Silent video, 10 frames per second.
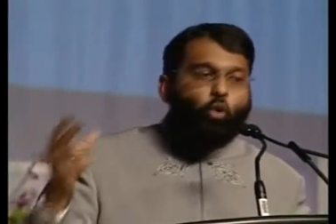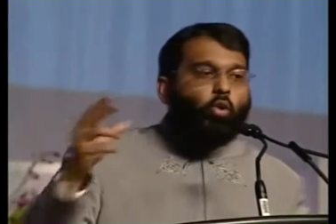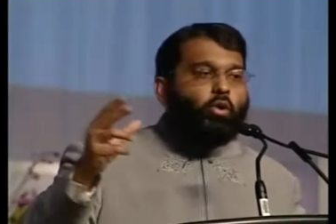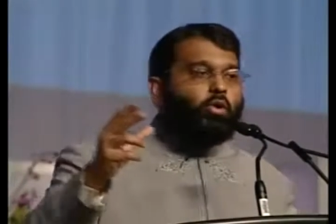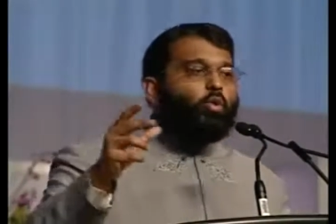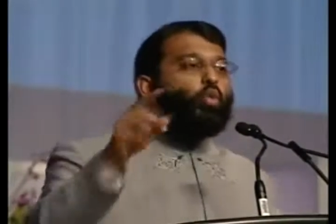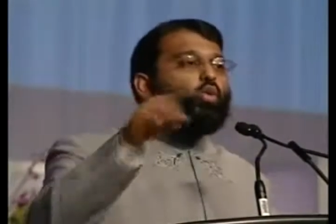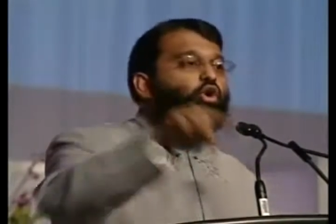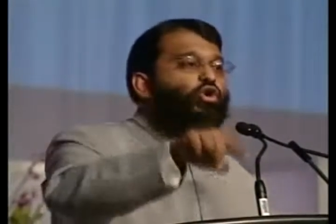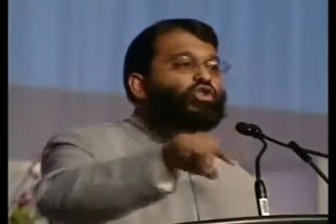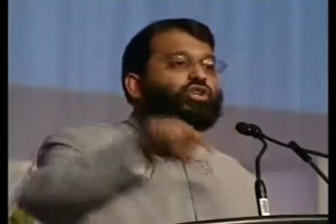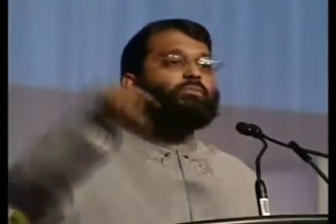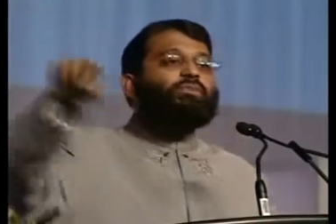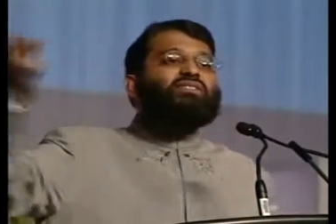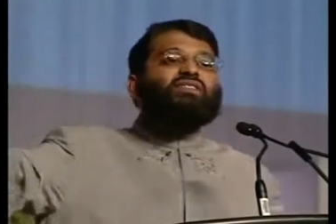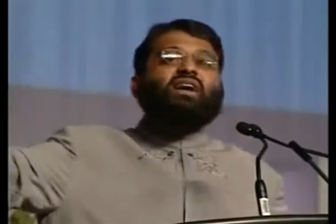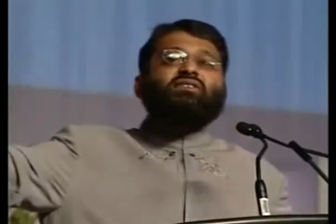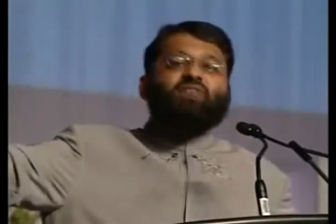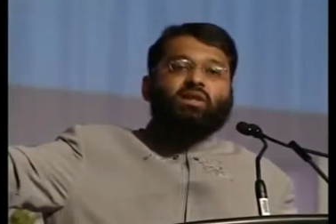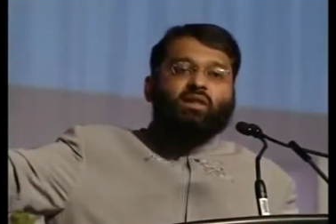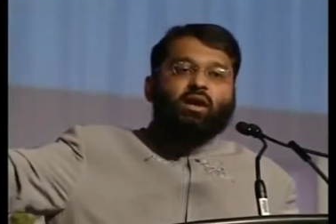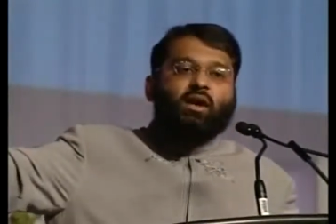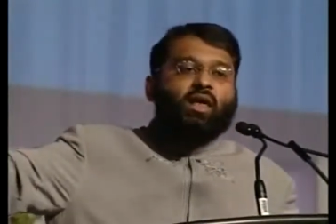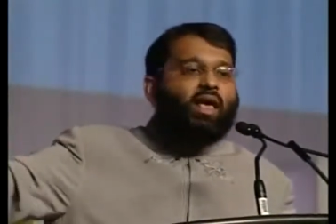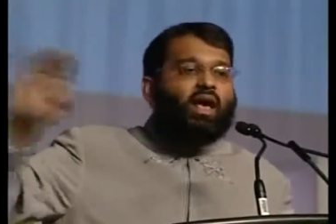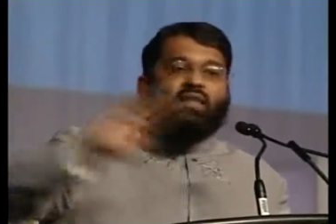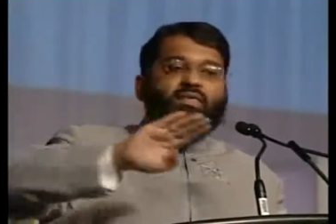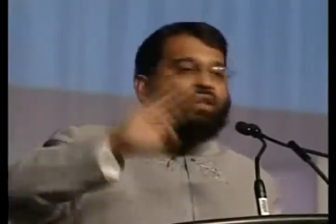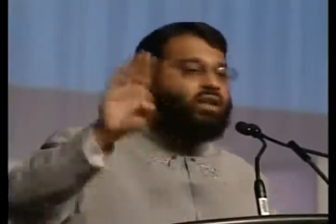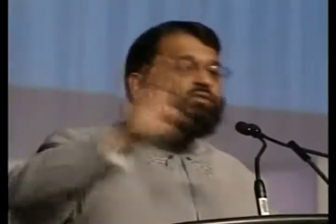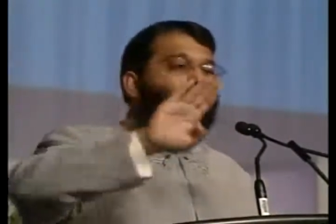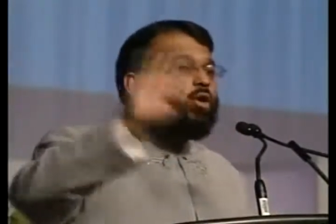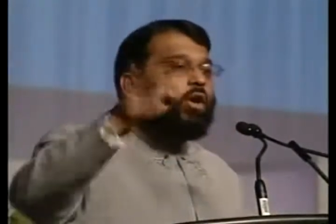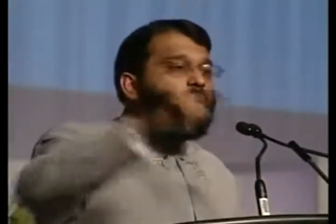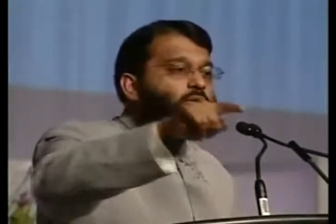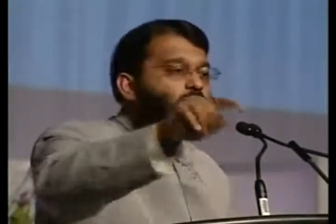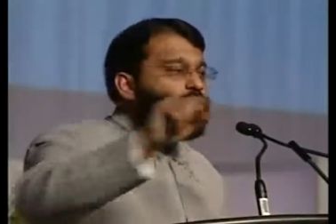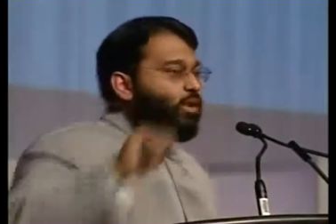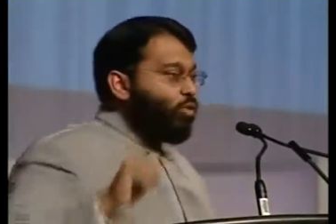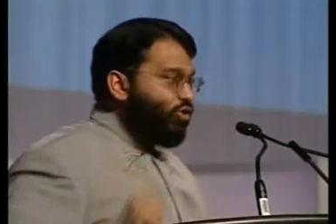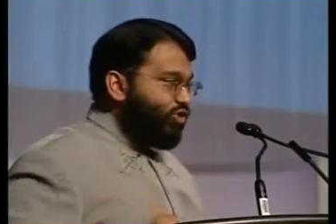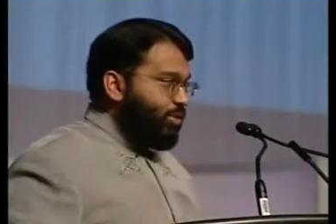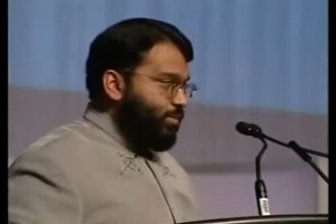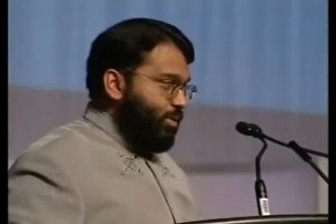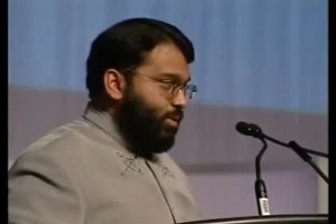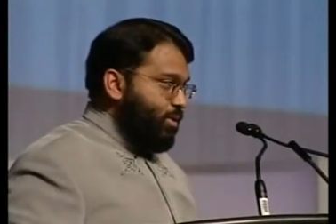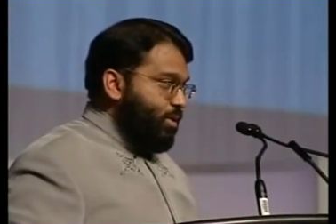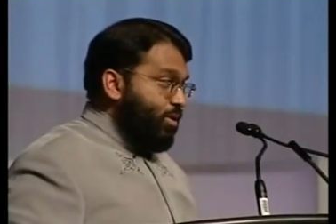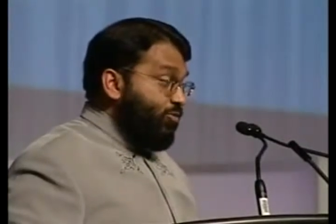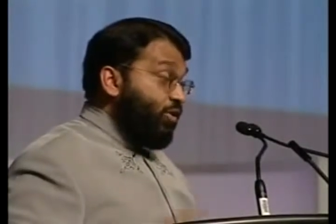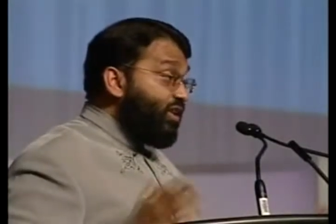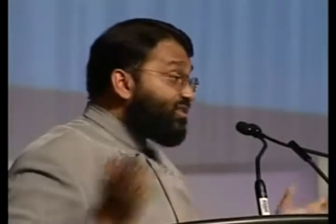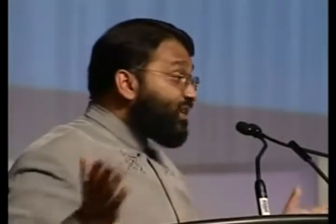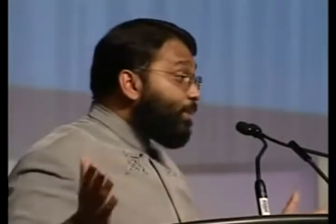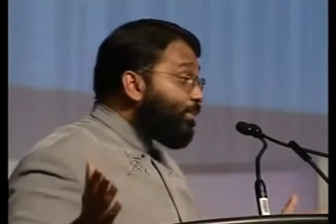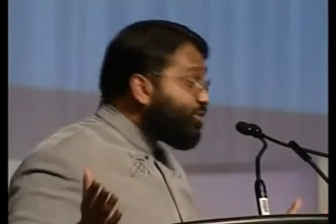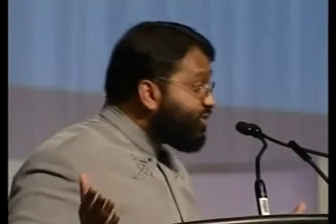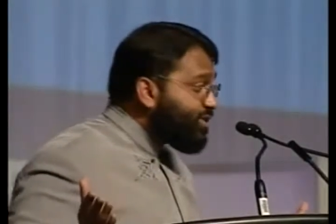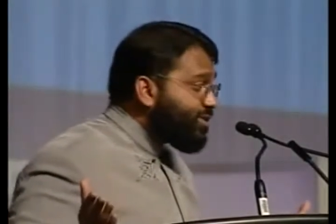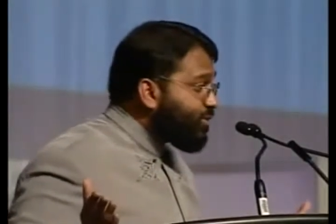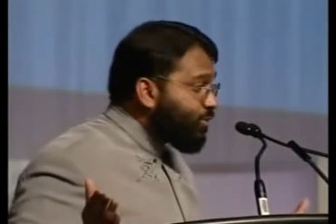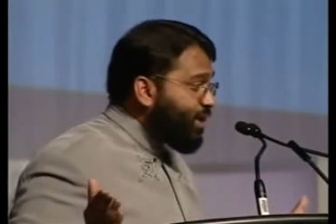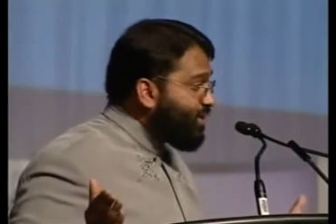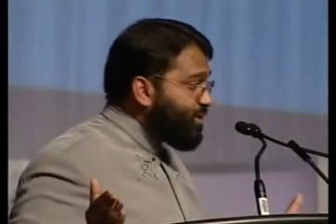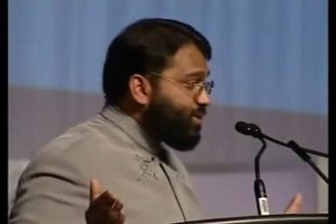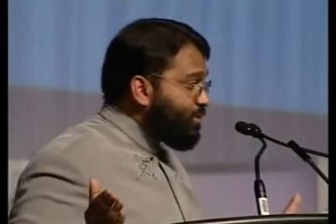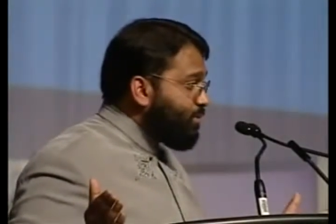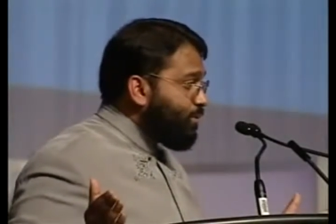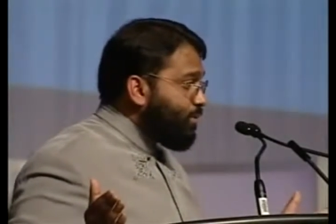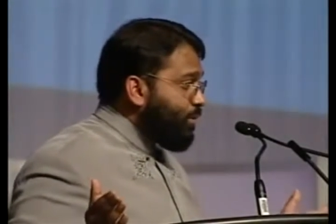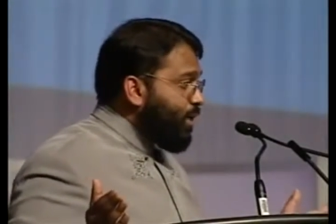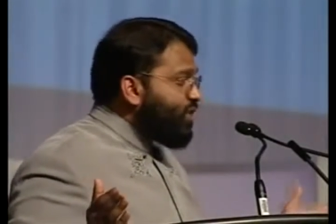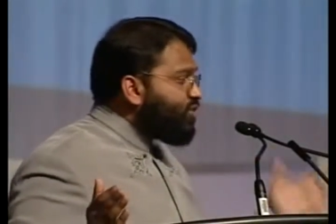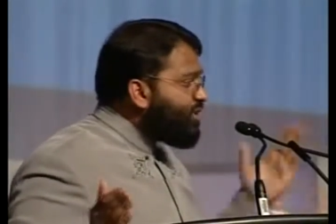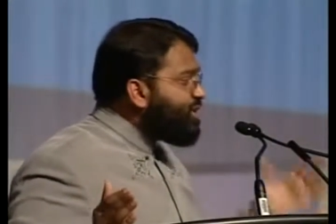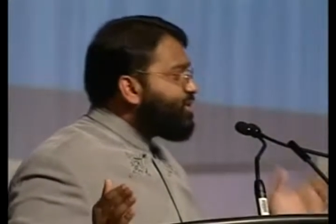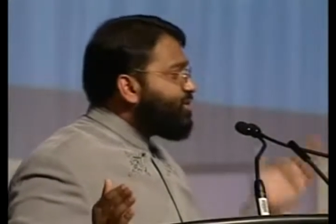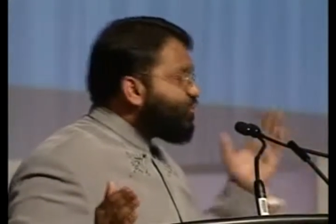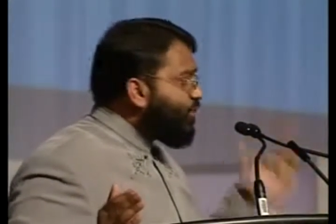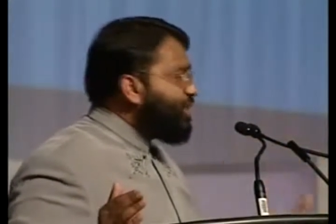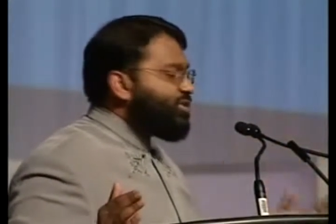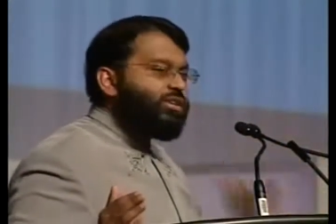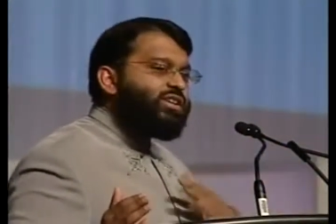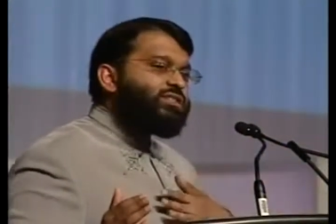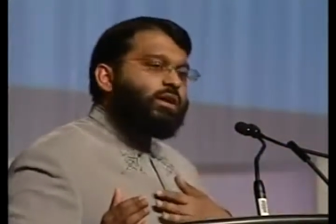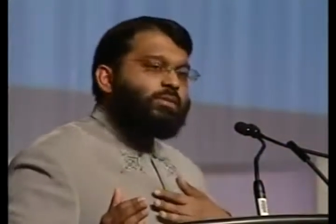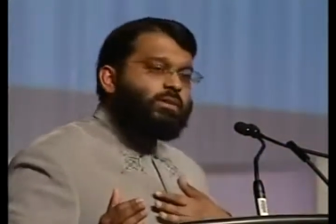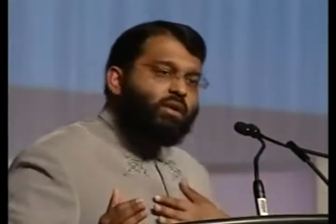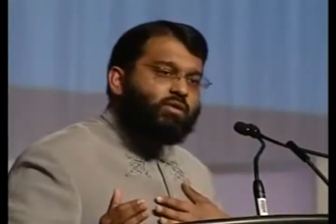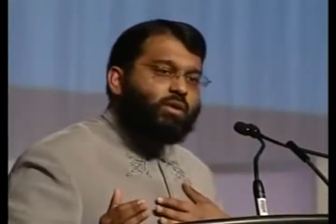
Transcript: who were worshipped besides Allah and they never called for that worship. For example, Jesus Christ. Jesus Christ, Isa ibn